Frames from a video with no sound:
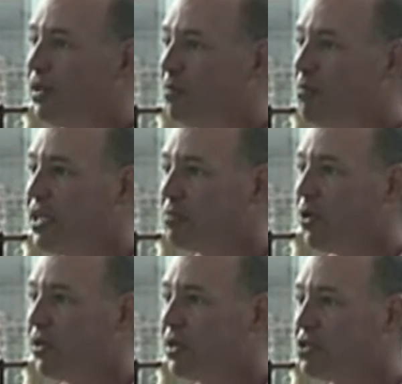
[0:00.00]
in
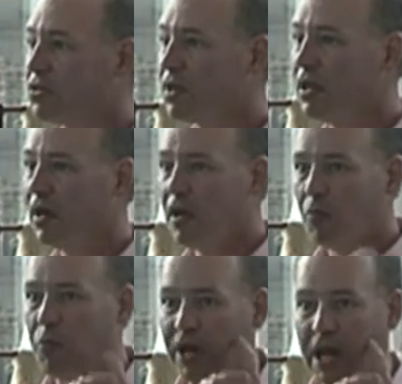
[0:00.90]
baseball history,
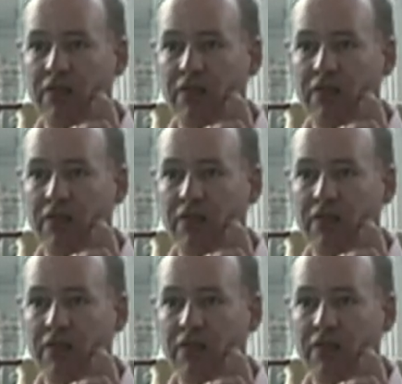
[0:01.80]
but kind